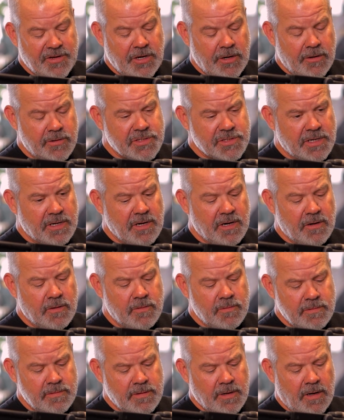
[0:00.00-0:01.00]
years
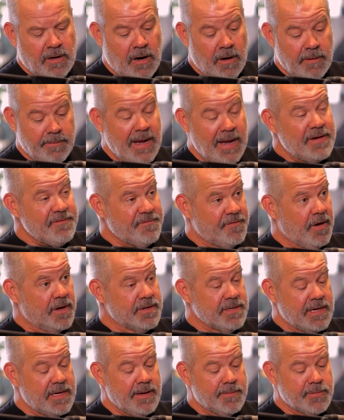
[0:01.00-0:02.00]
ago, our main
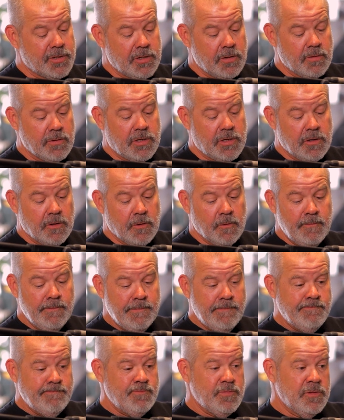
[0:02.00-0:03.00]
fund,
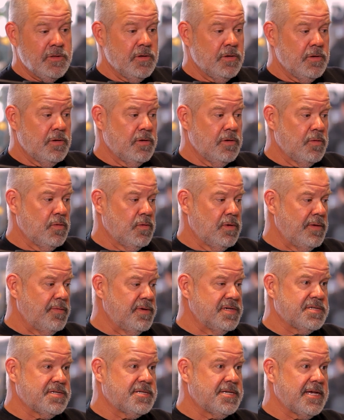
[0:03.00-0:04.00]
EMQQ, it
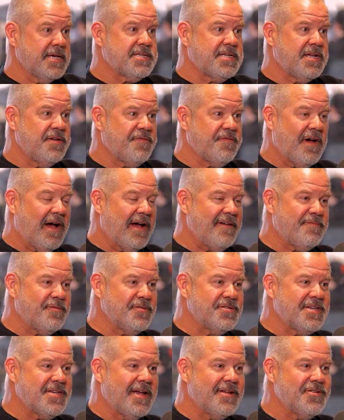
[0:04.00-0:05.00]
was
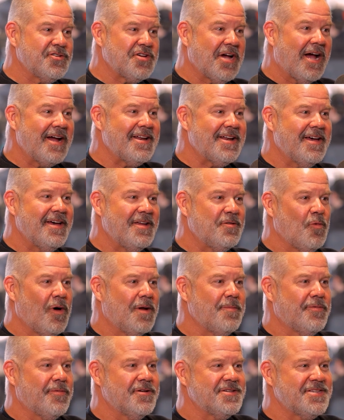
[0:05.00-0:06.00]
65% China and
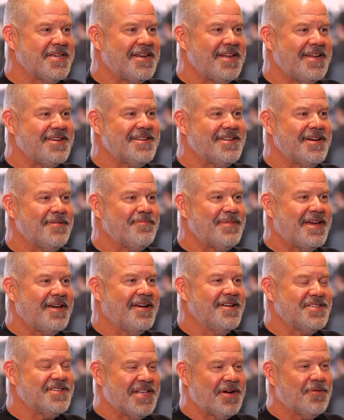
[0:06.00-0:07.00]
1% India,
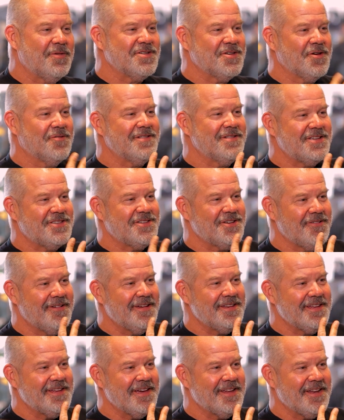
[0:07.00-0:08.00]
because there was only 2
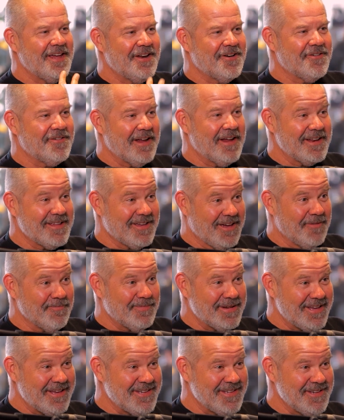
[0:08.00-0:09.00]
Indian internet
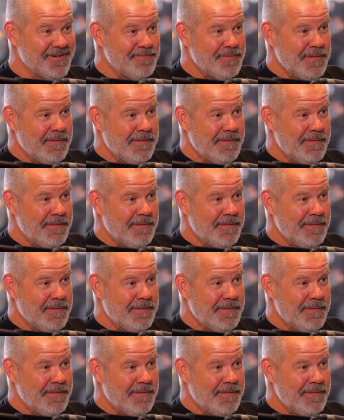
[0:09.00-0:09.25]
companies.